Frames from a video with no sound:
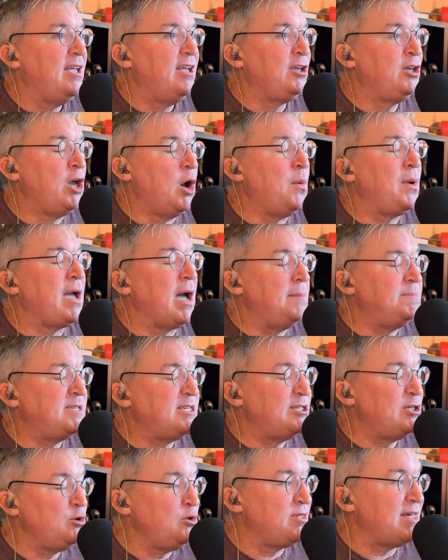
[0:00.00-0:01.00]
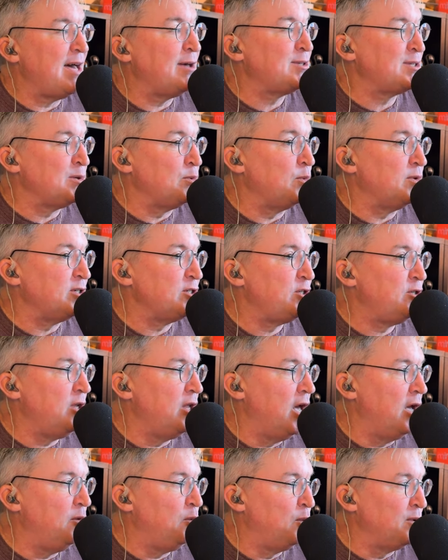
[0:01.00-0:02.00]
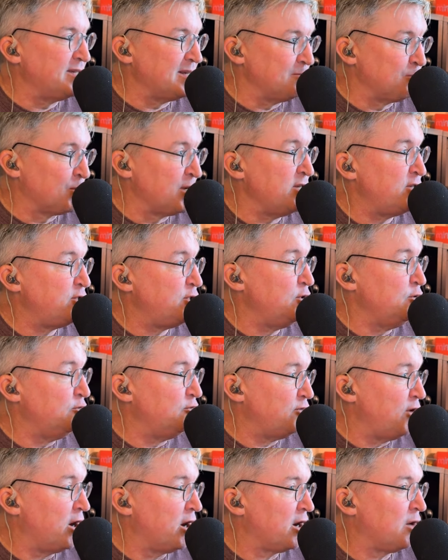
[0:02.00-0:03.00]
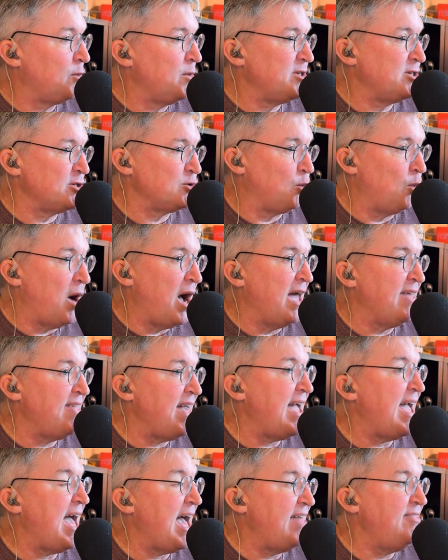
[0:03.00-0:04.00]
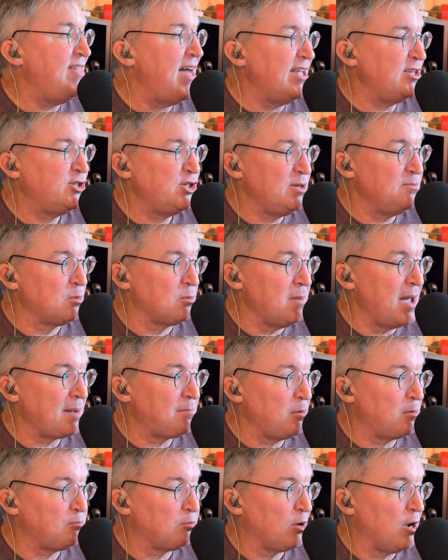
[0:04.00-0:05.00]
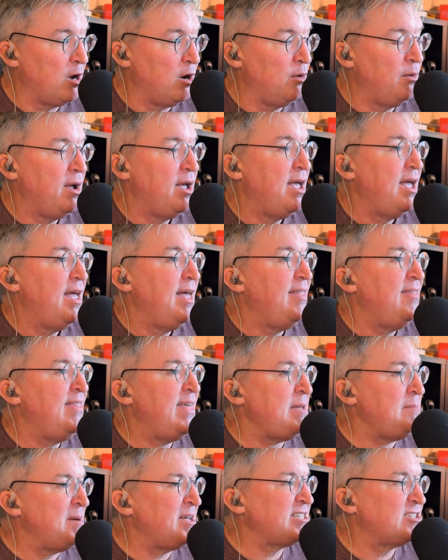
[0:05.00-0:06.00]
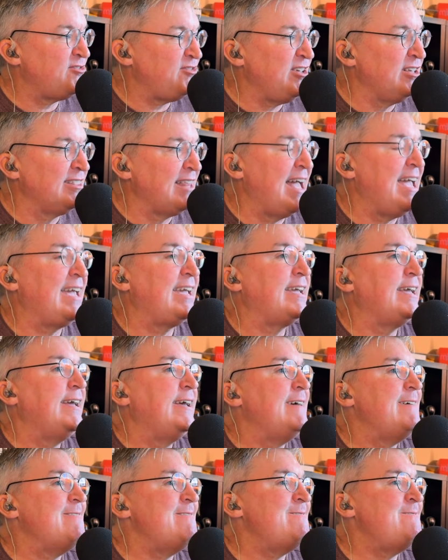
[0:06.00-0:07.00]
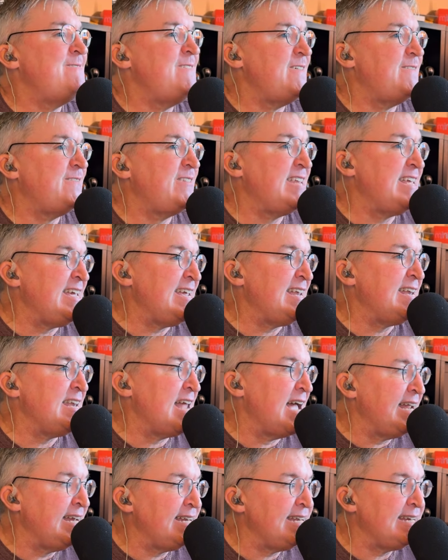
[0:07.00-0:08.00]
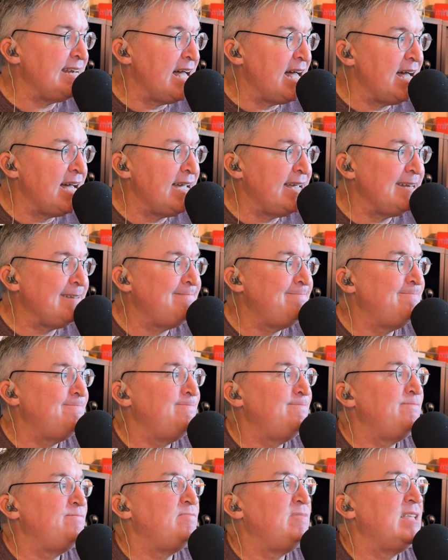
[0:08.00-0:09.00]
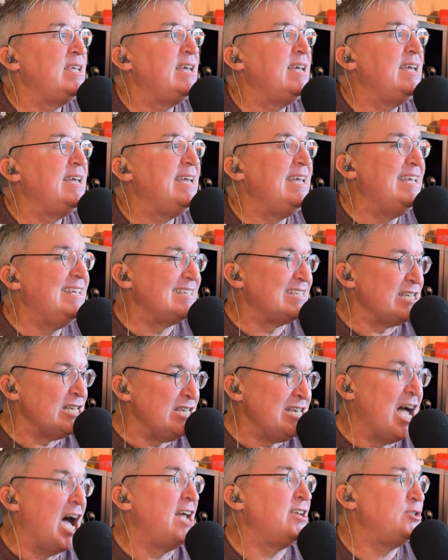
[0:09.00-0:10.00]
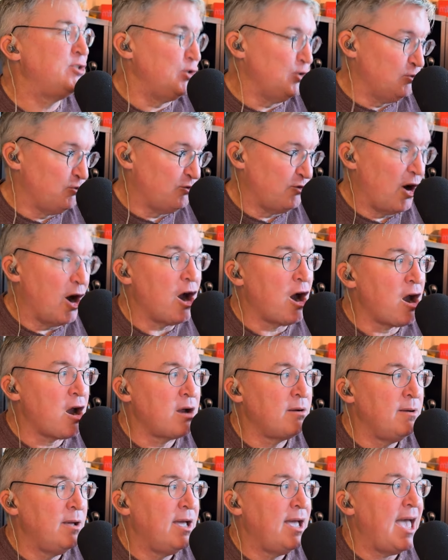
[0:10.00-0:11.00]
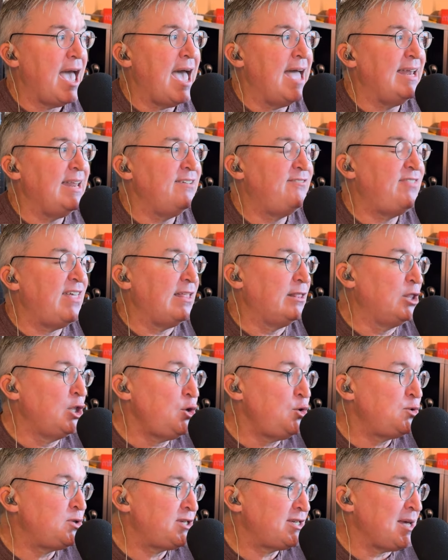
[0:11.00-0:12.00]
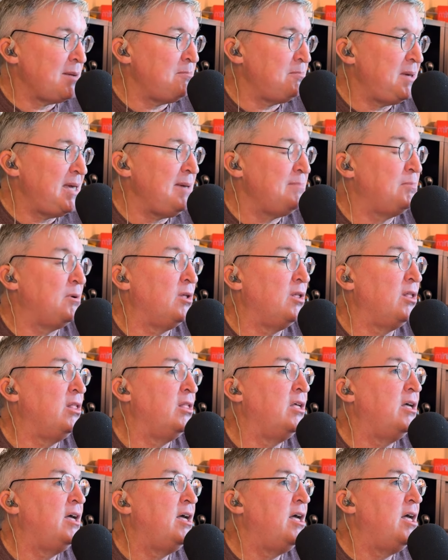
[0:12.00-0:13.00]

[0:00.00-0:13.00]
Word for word: going up to 2000 was uh, was a bridge too far, which is mm-hmm. why they had that cheaper MacBook Pro. They must feel like 1599 is not too far. And if they lose some people,